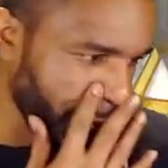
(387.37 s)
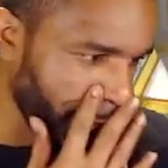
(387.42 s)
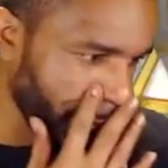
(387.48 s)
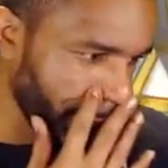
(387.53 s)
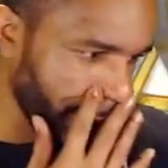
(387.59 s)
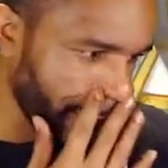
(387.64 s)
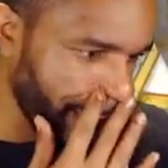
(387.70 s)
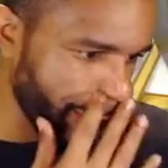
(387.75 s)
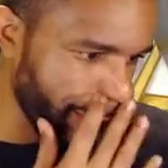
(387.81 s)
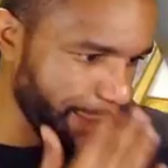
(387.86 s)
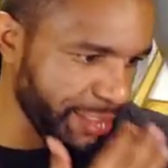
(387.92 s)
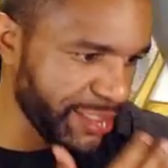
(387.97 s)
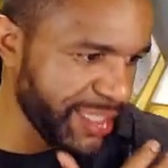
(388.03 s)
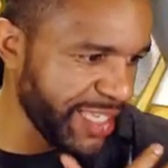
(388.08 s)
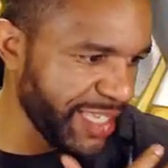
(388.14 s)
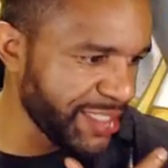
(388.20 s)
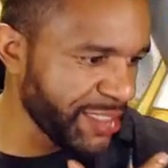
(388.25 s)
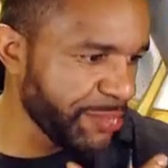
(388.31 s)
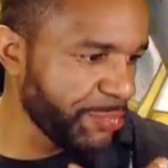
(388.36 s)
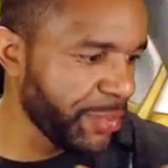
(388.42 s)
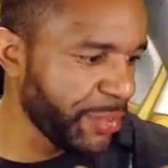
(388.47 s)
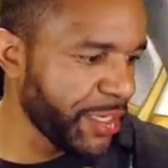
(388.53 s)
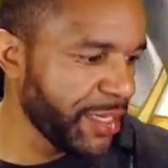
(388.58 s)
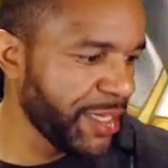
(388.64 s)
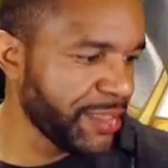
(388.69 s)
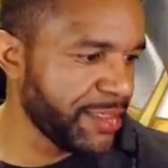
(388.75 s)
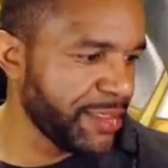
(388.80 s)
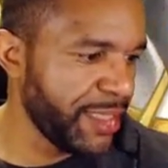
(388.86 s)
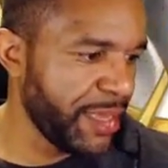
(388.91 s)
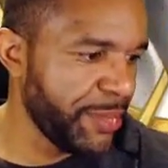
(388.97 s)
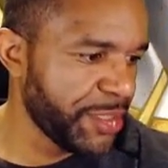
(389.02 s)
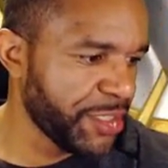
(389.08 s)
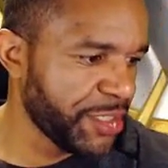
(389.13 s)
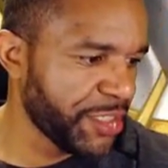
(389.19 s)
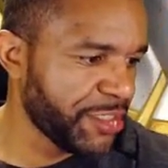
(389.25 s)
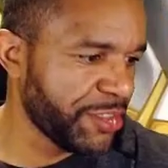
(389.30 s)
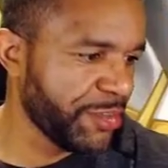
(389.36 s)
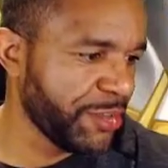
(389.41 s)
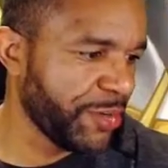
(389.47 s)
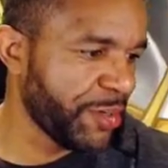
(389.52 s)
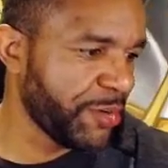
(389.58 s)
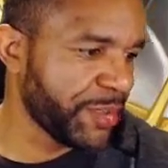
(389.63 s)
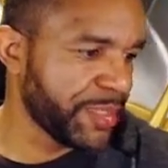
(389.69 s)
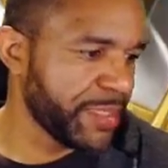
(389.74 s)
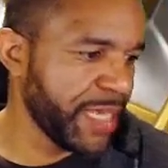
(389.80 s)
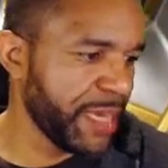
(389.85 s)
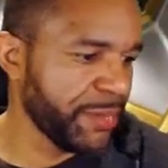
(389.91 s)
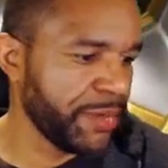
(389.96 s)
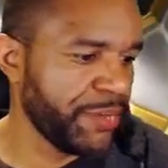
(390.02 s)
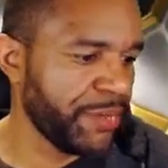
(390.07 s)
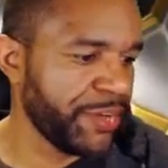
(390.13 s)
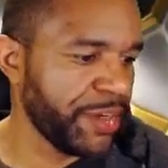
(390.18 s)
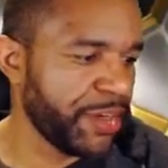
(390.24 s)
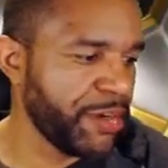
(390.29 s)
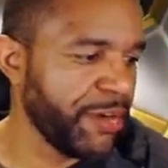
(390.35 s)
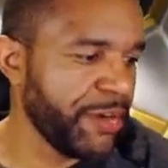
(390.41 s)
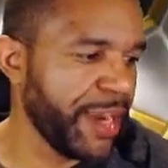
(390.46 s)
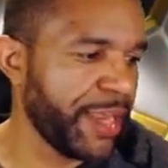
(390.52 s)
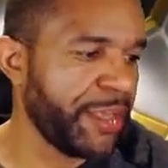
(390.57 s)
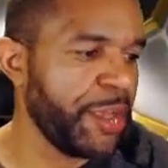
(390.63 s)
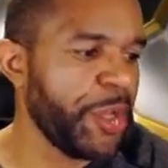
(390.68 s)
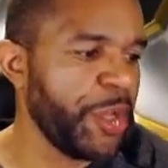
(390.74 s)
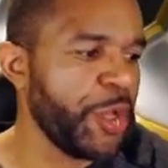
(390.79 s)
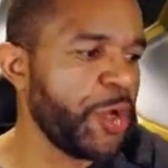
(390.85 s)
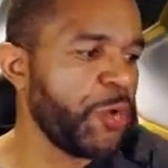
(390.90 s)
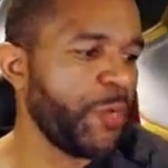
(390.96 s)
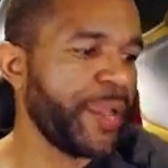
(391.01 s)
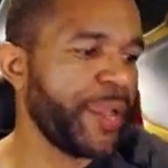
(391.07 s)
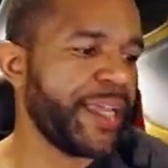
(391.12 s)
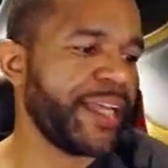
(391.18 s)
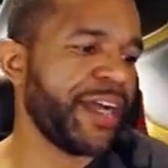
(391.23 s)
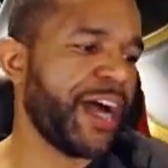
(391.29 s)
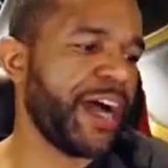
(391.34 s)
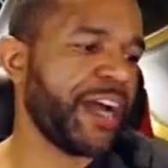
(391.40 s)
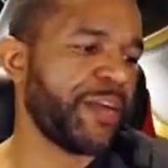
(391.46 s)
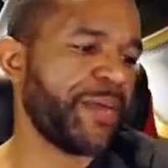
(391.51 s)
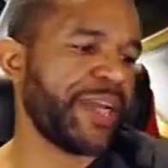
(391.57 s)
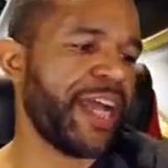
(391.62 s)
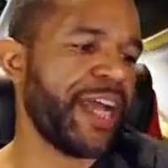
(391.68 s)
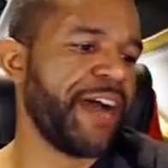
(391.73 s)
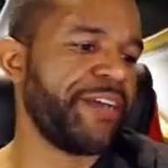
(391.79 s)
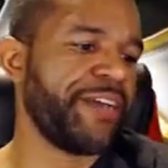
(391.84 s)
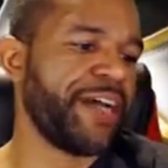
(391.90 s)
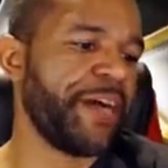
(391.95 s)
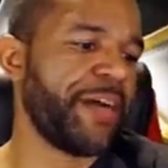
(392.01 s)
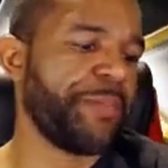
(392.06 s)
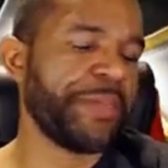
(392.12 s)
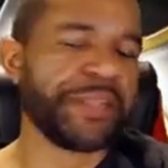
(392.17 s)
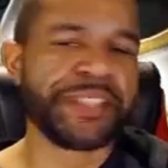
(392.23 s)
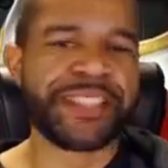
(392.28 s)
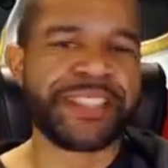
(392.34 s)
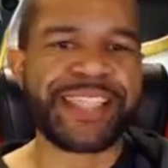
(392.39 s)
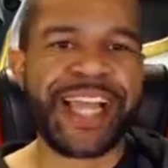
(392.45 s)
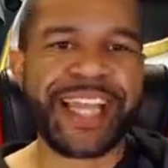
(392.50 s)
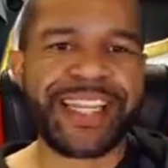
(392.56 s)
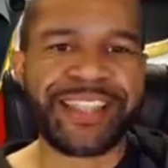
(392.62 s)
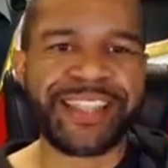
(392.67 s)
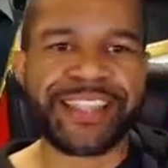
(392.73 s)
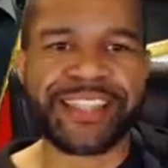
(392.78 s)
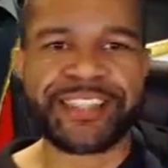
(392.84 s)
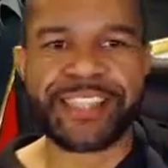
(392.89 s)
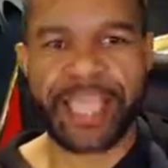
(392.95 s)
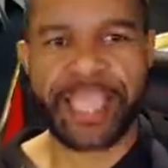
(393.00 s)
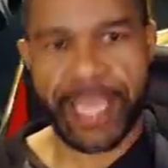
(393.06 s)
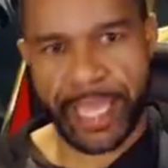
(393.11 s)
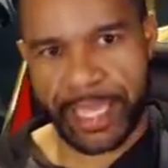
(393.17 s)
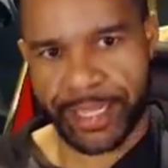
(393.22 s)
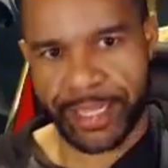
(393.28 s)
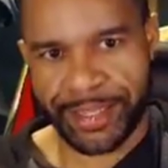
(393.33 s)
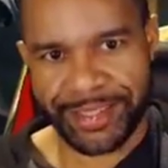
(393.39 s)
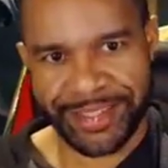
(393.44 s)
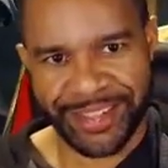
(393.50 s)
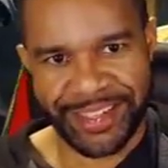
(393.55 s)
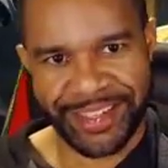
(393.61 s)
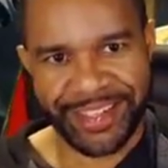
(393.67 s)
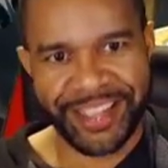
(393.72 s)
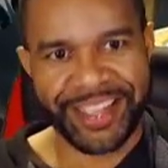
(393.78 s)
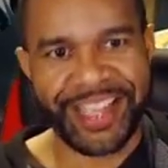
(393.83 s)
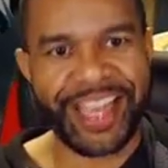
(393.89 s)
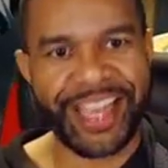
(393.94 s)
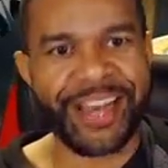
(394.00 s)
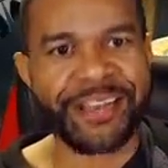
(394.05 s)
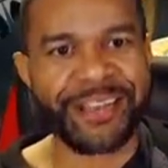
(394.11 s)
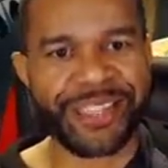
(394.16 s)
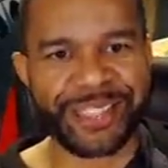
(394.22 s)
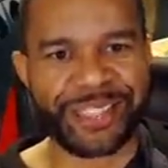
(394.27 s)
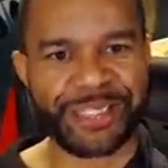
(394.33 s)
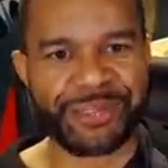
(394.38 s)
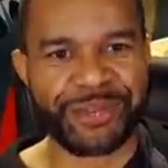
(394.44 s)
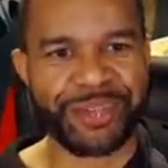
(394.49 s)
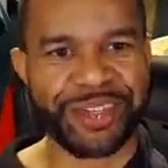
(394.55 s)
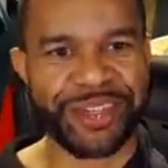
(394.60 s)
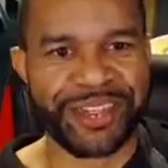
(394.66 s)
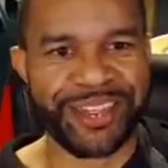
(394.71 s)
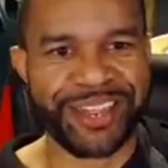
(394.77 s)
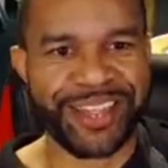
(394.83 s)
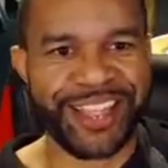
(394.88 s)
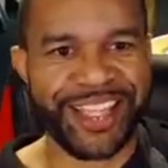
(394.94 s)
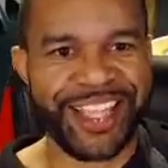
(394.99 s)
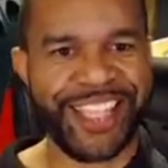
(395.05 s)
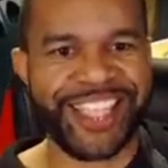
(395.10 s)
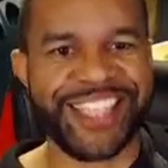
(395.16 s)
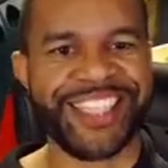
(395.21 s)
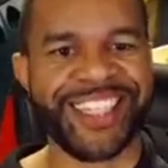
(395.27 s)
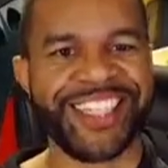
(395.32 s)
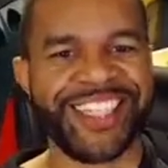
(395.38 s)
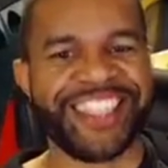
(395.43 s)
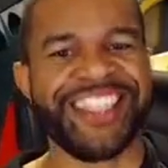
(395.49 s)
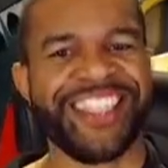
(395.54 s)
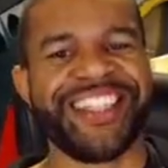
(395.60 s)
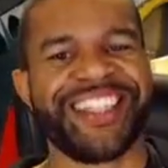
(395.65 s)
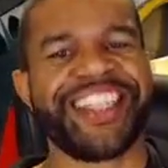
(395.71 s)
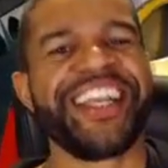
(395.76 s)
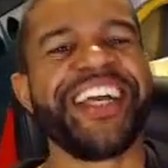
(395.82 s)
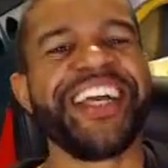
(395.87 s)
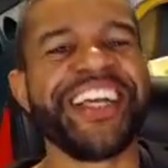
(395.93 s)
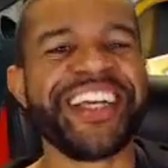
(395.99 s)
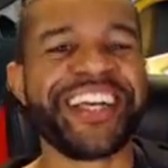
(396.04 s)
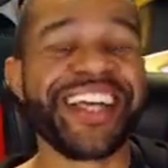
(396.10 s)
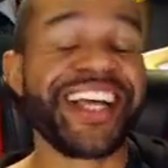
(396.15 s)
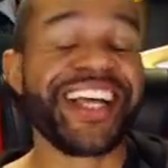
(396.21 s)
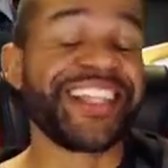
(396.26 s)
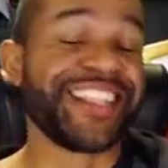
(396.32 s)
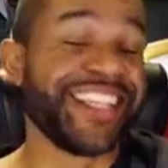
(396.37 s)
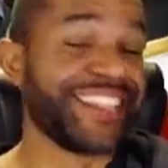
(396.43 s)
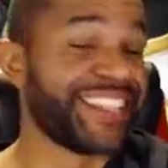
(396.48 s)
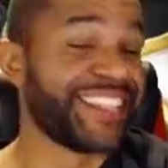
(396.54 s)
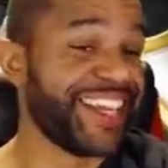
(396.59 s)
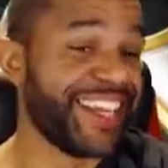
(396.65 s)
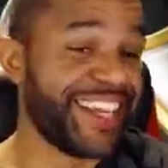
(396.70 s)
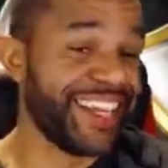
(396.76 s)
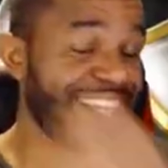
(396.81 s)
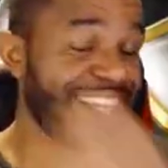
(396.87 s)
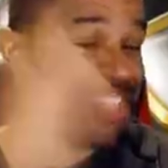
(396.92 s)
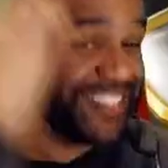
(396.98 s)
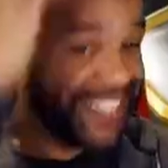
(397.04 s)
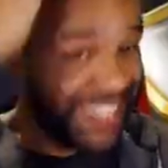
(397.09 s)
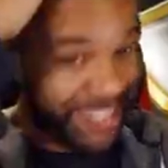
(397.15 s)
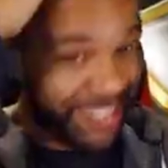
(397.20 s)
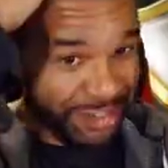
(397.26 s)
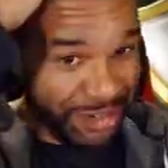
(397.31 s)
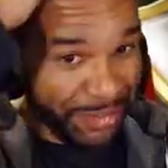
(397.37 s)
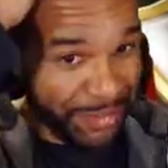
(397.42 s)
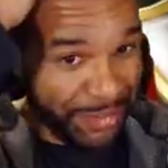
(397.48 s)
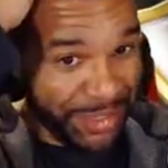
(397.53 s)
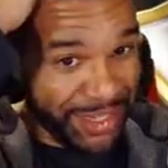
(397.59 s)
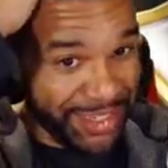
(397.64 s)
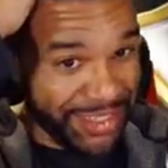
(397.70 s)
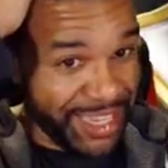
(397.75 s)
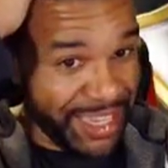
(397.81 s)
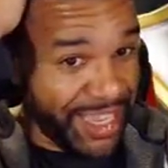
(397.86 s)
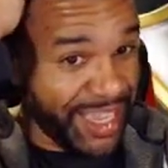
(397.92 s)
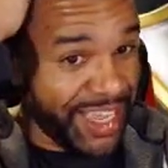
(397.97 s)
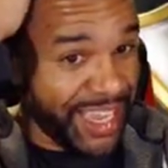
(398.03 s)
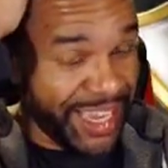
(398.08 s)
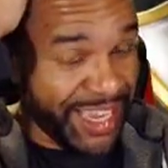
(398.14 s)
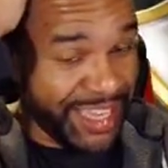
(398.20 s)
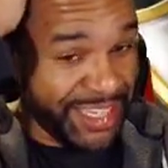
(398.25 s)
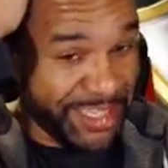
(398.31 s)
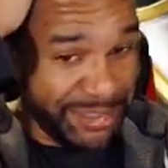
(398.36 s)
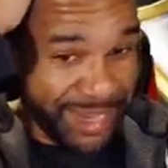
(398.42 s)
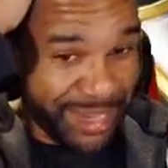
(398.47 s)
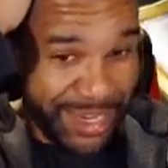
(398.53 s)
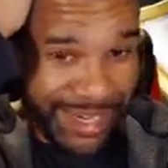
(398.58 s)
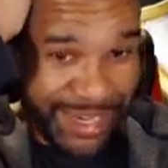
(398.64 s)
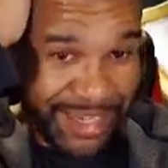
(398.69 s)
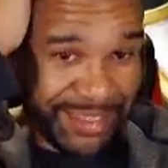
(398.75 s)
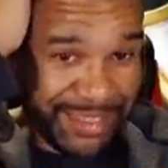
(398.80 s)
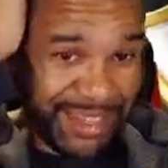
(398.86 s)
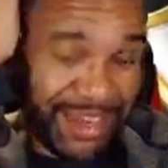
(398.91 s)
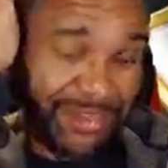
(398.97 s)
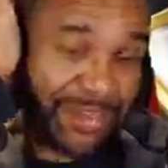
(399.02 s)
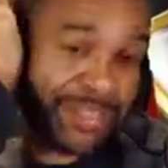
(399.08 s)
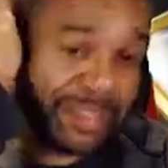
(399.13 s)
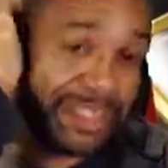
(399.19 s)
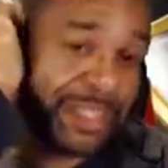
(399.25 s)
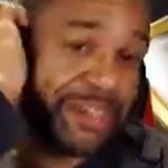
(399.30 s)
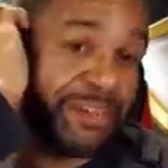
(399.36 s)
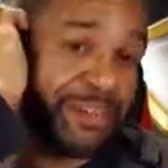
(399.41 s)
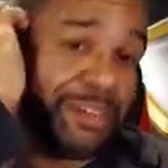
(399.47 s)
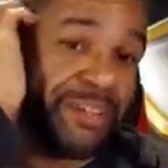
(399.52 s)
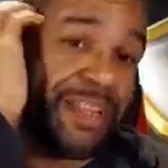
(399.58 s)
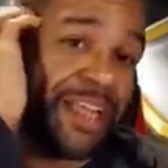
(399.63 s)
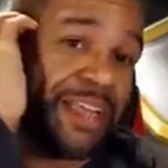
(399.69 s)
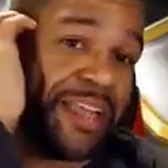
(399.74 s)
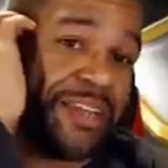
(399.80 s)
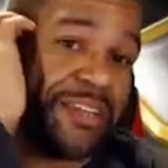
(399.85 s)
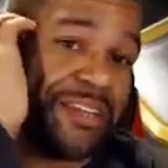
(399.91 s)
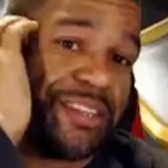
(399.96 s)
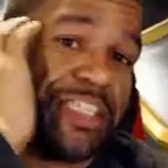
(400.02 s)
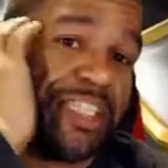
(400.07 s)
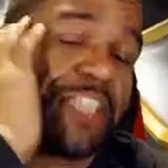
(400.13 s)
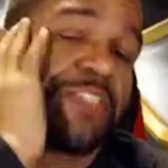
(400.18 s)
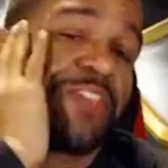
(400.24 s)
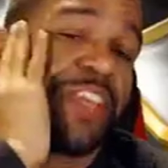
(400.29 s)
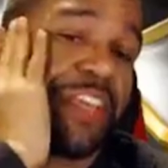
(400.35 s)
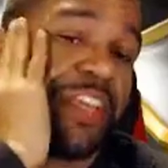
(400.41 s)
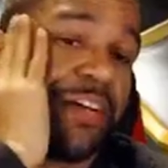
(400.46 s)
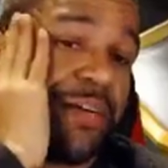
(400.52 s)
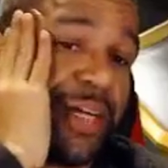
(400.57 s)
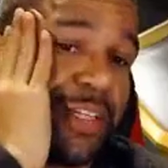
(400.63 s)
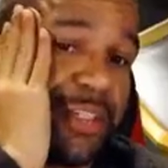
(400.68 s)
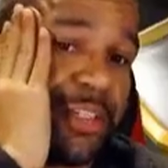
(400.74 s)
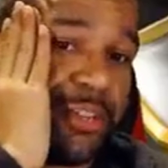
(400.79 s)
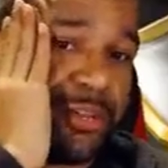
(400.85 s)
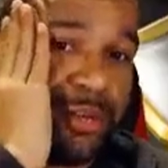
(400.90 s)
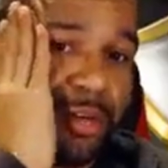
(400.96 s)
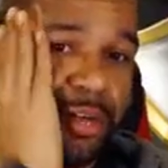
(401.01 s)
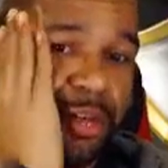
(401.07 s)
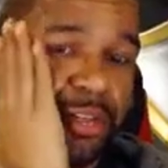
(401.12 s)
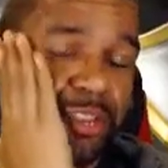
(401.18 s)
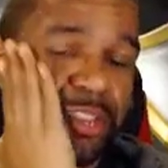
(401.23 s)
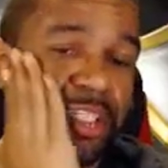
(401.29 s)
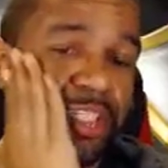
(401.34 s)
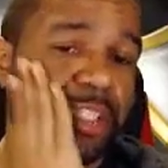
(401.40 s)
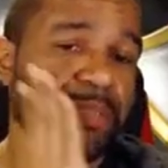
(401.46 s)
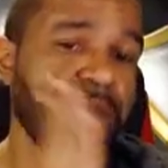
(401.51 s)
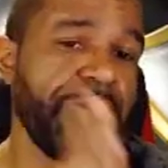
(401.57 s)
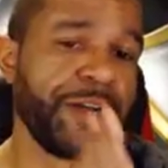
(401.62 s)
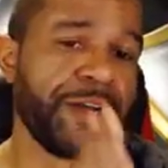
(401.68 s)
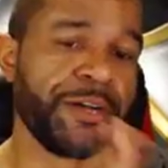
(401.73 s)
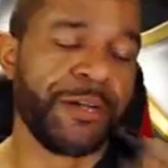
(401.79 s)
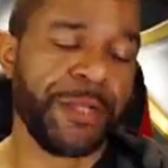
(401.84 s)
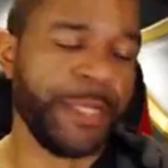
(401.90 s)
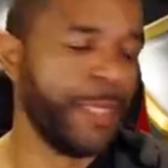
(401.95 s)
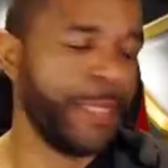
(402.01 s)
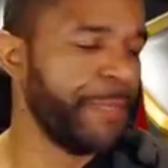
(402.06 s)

well played. That's some pretty nice damage considering no attack buff here. All right, we can auto it out now. Poseidon the tank held this one. that's kind of creepy because I kid you not, guys. Every single like siege video I do or siege battle,